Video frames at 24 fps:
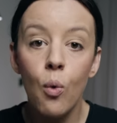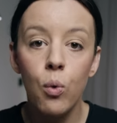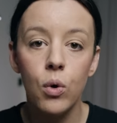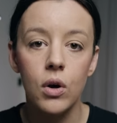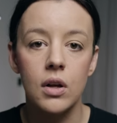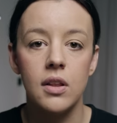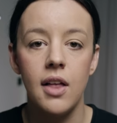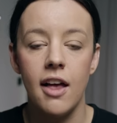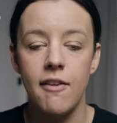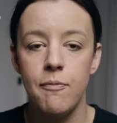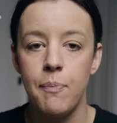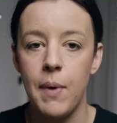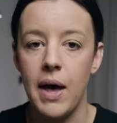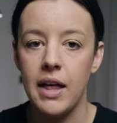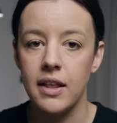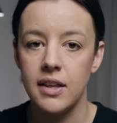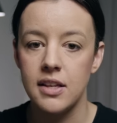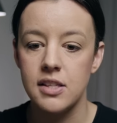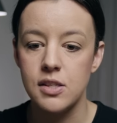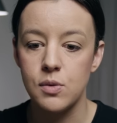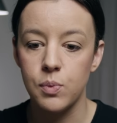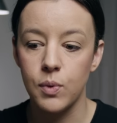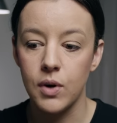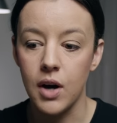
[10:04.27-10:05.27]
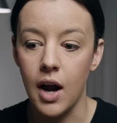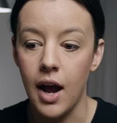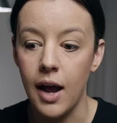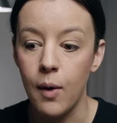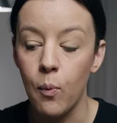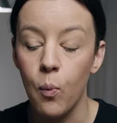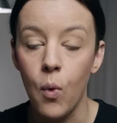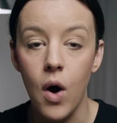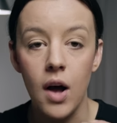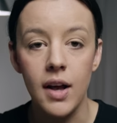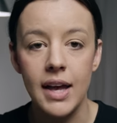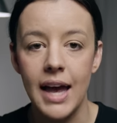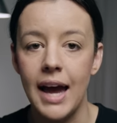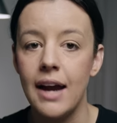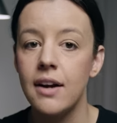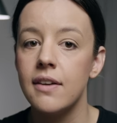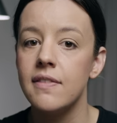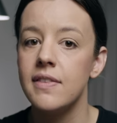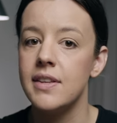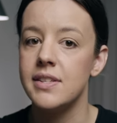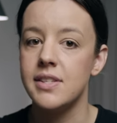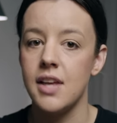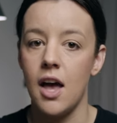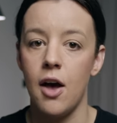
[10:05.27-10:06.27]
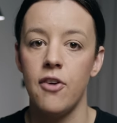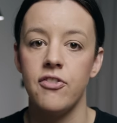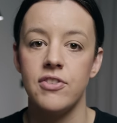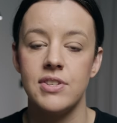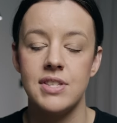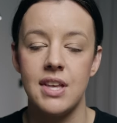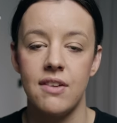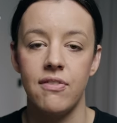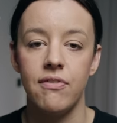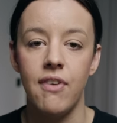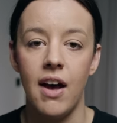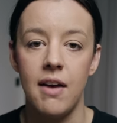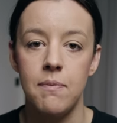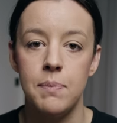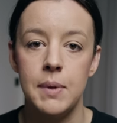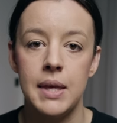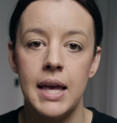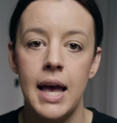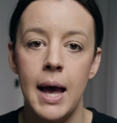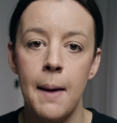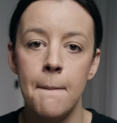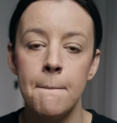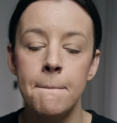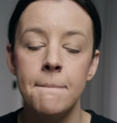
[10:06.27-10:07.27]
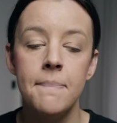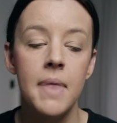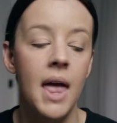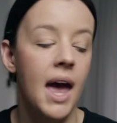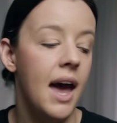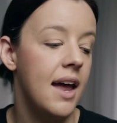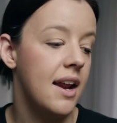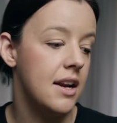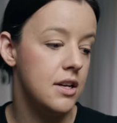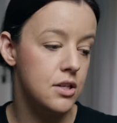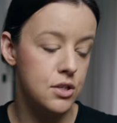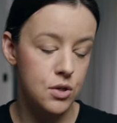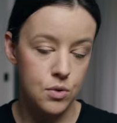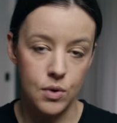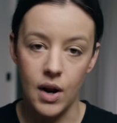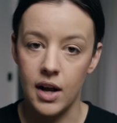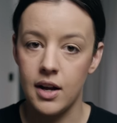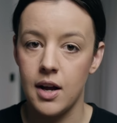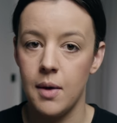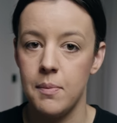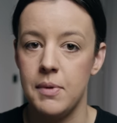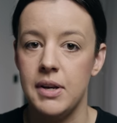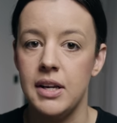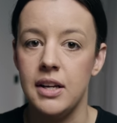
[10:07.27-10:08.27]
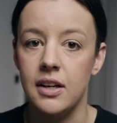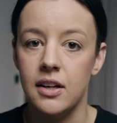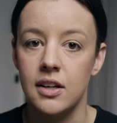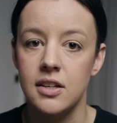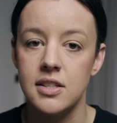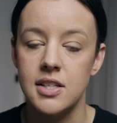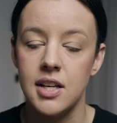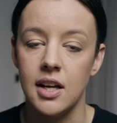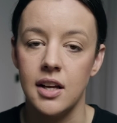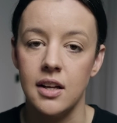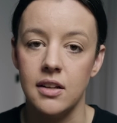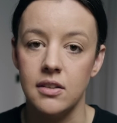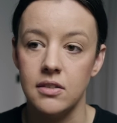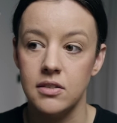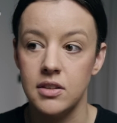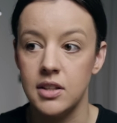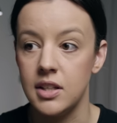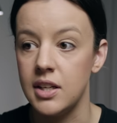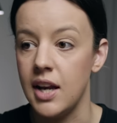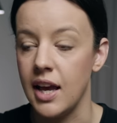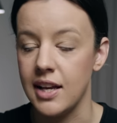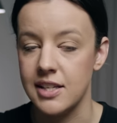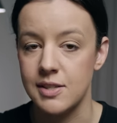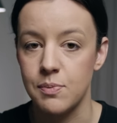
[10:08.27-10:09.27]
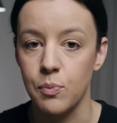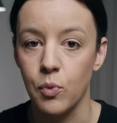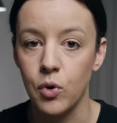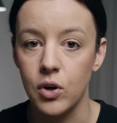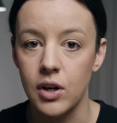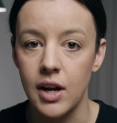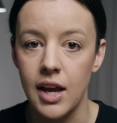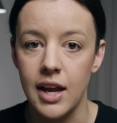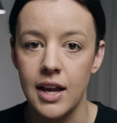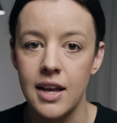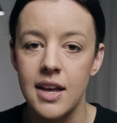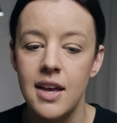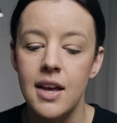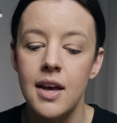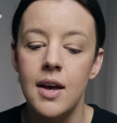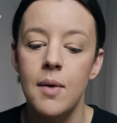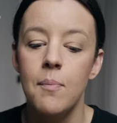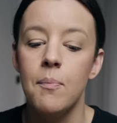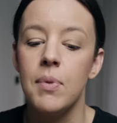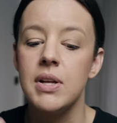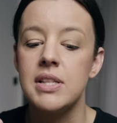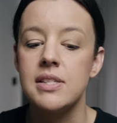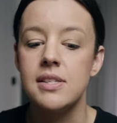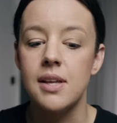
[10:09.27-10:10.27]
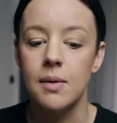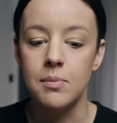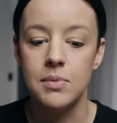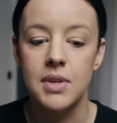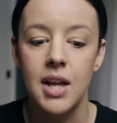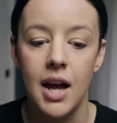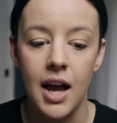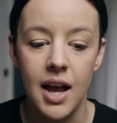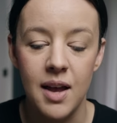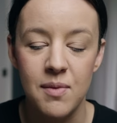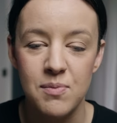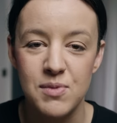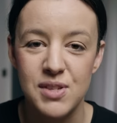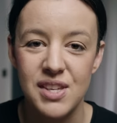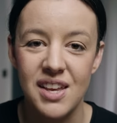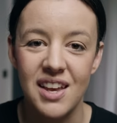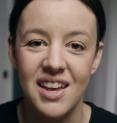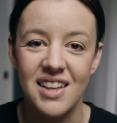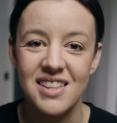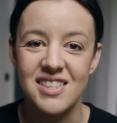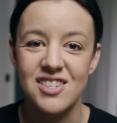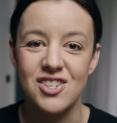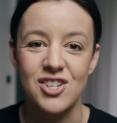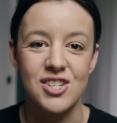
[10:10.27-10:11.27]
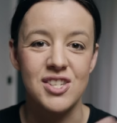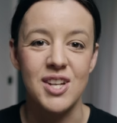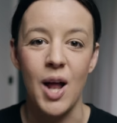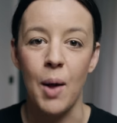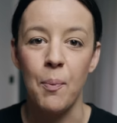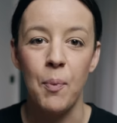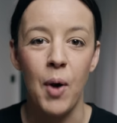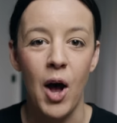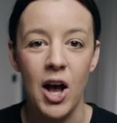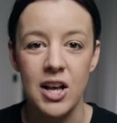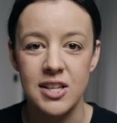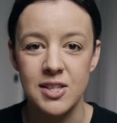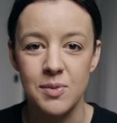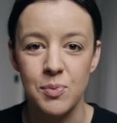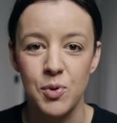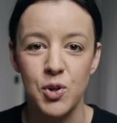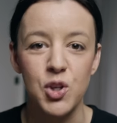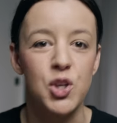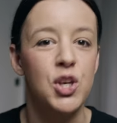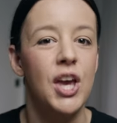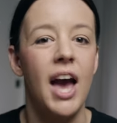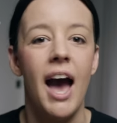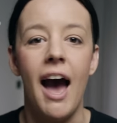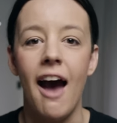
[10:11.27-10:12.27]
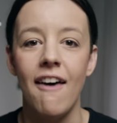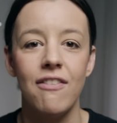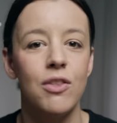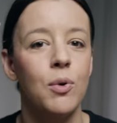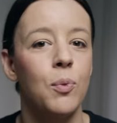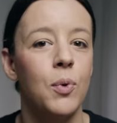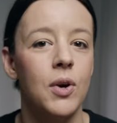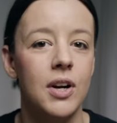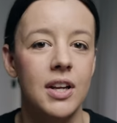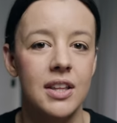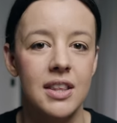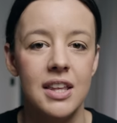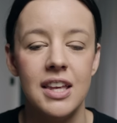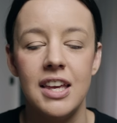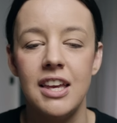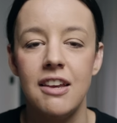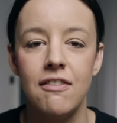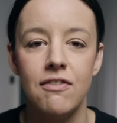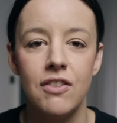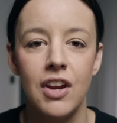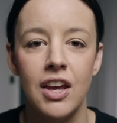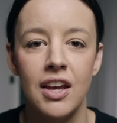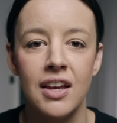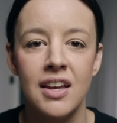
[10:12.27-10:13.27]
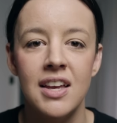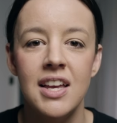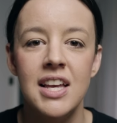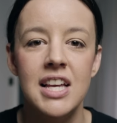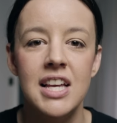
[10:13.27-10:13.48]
work-life balance where I walk out of this office at 5 p.m. and I do not come in here until the next morning, but sometimes it's just not possible. You have the work in the evening,